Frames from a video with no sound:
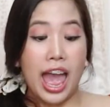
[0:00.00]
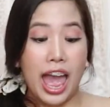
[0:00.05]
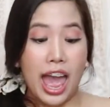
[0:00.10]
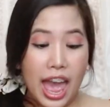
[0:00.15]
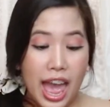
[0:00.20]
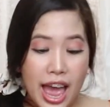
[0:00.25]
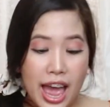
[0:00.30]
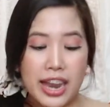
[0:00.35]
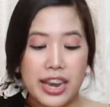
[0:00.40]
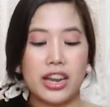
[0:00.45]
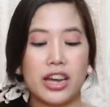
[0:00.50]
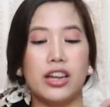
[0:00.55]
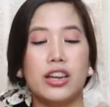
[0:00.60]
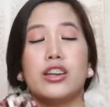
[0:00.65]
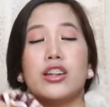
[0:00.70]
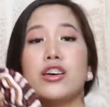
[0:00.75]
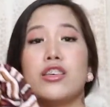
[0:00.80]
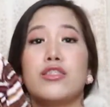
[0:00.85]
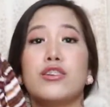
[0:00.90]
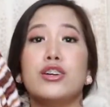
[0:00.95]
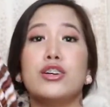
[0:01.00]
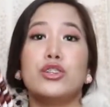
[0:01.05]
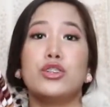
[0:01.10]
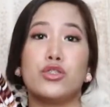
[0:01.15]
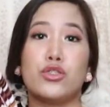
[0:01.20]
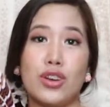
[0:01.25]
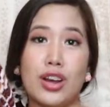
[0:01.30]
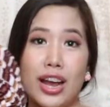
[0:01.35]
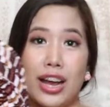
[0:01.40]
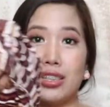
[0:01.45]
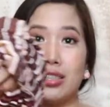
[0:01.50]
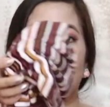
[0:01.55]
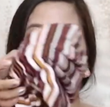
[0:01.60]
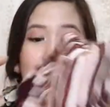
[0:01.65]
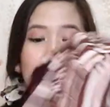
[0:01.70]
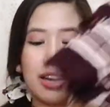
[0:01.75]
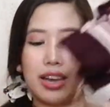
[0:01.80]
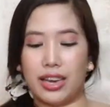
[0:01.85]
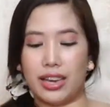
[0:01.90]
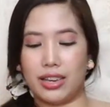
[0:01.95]
And another dress.
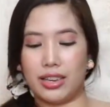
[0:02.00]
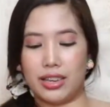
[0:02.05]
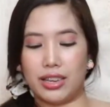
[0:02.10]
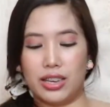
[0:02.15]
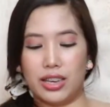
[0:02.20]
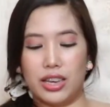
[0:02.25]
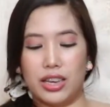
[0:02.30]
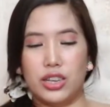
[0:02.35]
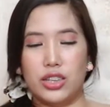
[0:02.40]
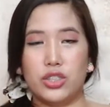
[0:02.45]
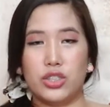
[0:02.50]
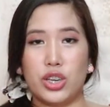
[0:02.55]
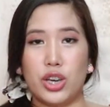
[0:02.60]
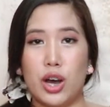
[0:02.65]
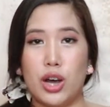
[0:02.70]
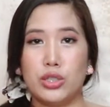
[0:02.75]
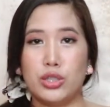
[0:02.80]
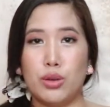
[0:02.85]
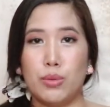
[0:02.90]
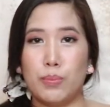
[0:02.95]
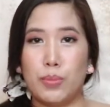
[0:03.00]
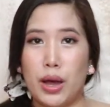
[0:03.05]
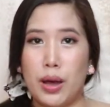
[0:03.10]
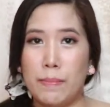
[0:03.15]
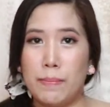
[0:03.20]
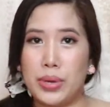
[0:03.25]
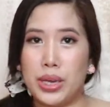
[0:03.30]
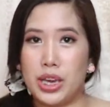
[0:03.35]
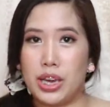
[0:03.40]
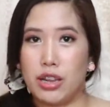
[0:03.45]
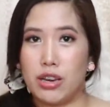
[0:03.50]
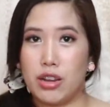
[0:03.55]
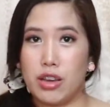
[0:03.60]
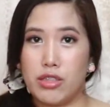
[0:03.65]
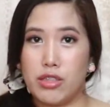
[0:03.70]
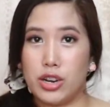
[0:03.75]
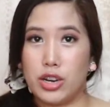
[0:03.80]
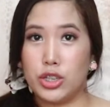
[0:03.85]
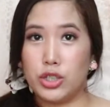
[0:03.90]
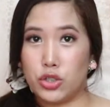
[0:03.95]
Like, she also bought me
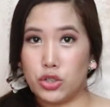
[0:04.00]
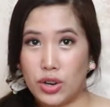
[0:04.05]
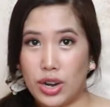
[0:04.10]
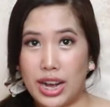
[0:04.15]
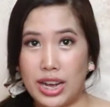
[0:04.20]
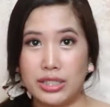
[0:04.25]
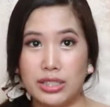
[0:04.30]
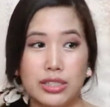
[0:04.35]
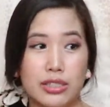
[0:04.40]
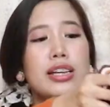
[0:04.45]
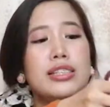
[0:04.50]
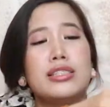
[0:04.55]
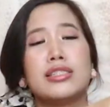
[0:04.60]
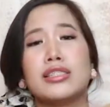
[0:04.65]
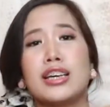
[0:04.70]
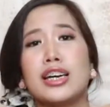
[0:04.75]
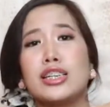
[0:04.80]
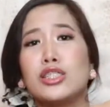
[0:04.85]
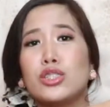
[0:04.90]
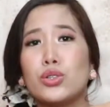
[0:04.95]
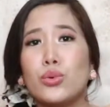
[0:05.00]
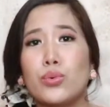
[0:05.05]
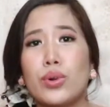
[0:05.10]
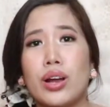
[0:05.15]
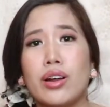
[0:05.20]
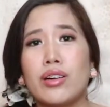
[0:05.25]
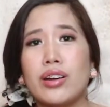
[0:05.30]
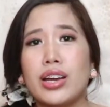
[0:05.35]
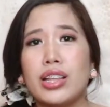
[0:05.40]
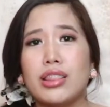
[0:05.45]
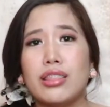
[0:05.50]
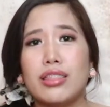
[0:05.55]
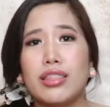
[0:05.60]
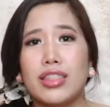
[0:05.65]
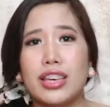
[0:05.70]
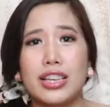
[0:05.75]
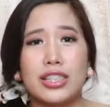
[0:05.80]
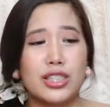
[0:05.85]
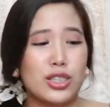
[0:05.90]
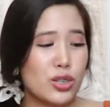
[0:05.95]
another dress. It's nice to wear it
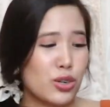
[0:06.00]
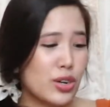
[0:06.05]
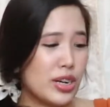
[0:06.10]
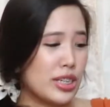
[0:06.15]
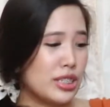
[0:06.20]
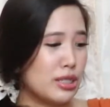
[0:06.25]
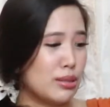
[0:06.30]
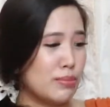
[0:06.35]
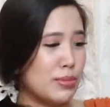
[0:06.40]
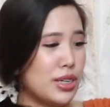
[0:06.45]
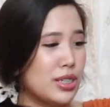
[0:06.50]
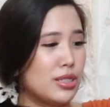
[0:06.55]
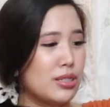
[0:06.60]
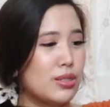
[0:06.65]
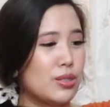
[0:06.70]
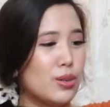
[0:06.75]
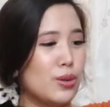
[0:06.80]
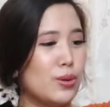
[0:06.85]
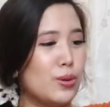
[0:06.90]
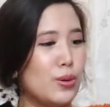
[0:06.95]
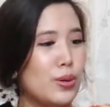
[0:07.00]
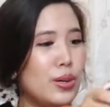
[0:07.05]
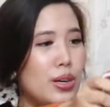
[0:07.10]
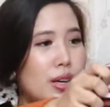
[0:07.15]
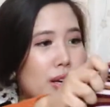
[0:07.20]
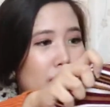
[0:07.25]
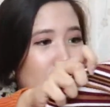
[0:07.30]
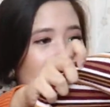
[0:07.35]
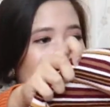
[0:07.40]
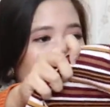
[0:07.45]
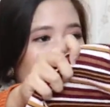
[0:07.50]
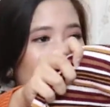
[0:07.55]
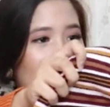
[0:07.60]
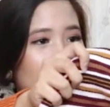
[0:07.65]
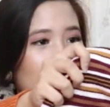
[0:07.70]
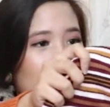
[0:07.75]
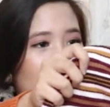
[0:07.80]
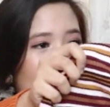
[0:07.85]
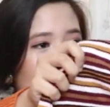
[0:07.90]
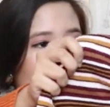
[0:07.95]
this Christmas. So it
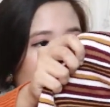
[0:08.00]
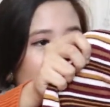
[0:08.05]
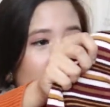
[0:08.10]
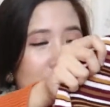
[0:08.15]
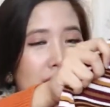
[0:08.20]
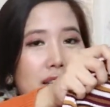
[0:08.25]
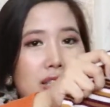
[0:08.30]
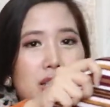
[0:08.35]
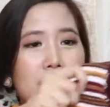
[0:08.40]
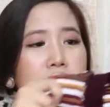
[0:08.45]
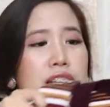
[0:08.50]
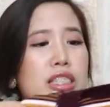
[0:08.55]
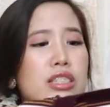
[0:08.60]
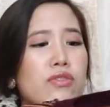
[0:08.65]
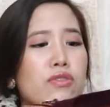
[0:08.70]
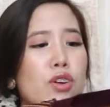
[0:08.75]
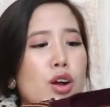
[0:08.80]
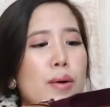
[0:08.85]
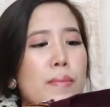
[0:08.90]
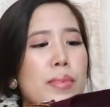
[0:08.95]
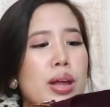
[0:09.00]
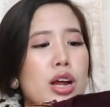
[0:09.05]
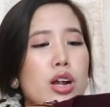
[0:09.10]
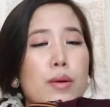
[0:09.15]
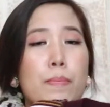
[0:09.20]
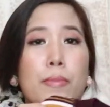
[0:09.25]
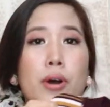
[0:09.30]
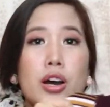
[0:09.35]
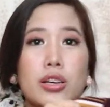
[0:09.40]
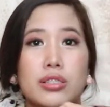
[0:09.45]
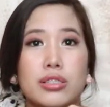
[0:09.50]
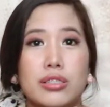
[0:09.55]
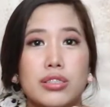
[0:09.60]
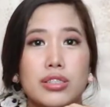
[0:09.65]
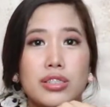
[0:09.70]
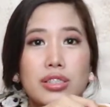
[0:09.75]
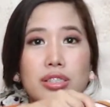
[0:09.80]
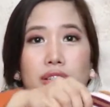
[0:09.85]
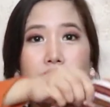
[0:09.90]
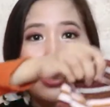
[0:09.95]
looks like this. It's from
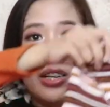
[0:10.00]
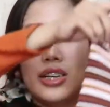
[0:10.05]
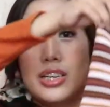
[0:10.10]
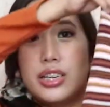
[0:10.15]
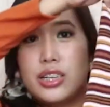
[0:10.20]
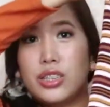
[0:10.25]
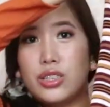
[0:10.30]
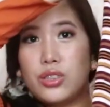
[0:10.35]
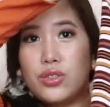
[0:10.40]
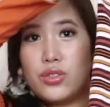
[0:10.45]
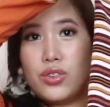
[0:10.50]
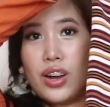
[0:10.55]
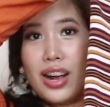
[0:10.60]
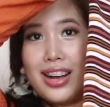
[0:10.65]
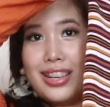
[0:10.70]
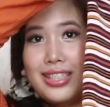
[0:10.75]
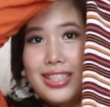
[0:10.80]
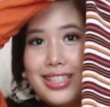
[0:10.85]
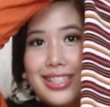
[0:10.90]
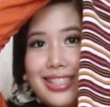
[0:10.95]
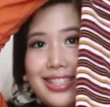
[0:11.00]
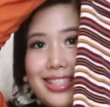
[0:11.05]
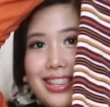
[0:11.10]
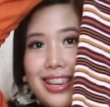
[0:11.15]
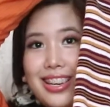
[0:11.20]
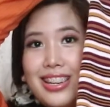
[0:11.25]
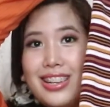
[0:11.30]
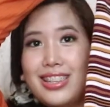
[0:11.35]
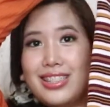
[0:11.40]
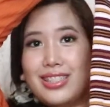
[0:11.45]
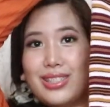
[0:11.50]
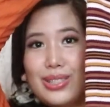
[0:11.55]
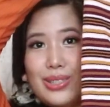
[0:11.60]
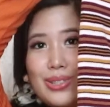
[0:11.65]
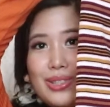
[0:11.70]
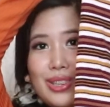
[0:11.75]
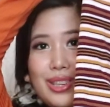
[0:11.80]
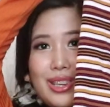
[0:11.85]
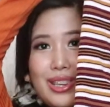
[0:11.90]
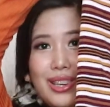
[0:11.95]
Aeropostale dress. And it's so
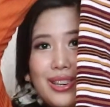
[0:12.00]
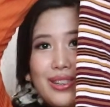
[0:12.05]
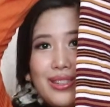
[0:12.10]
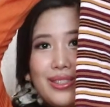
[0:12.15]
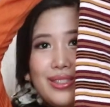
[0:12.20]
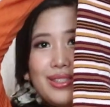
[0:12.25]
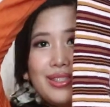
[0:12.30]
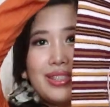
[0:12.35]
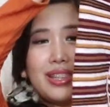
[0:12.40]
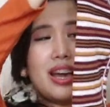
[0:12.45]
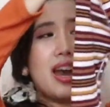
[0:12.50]
cute.